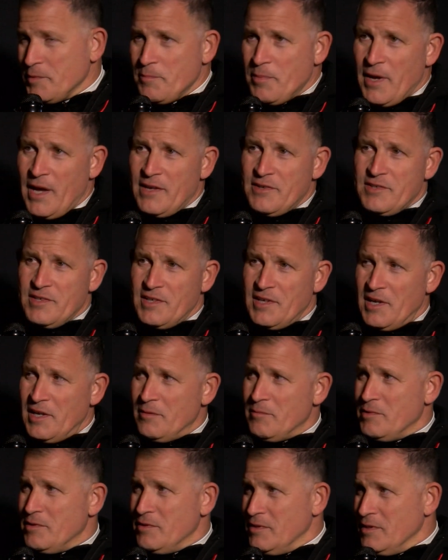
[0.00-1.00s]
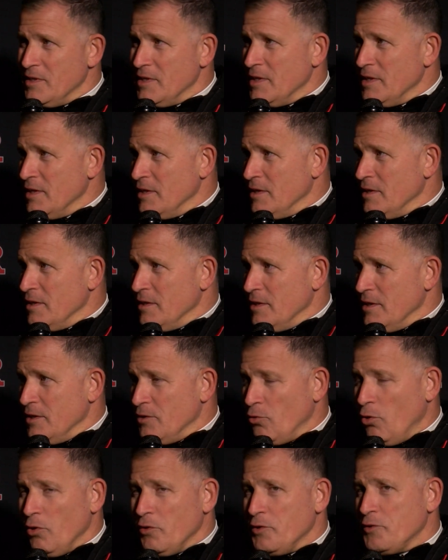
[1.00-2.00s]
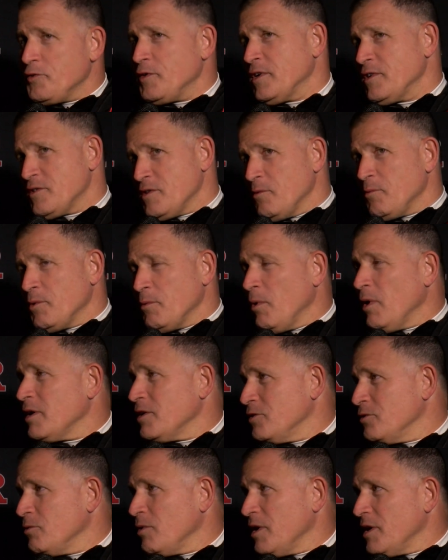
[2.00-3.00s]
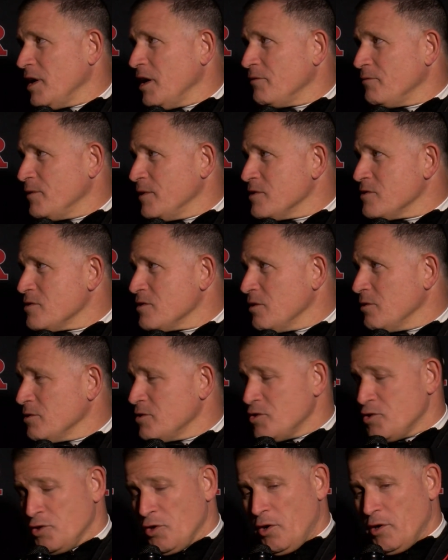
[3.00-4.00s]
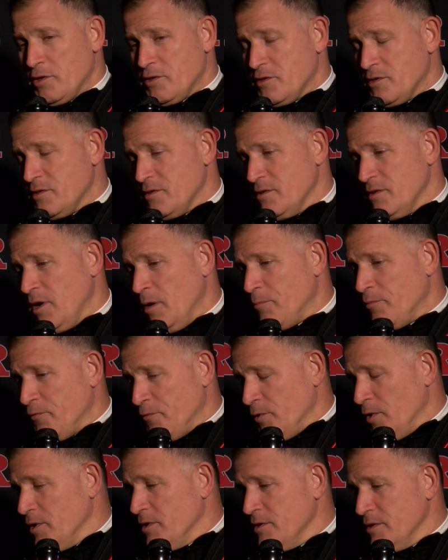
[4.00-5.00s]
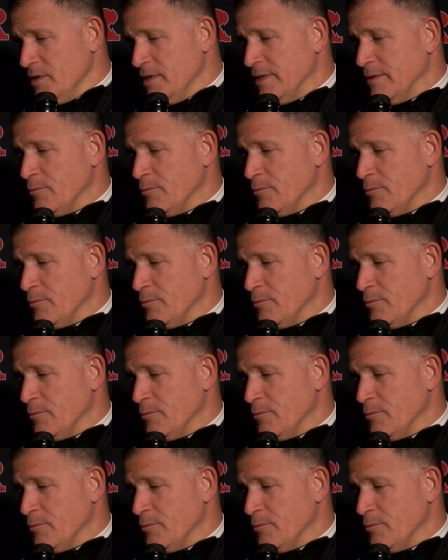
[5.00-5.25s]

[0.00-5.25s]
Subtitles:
the passing game and all the things that we want to do on offense. So it starts up front.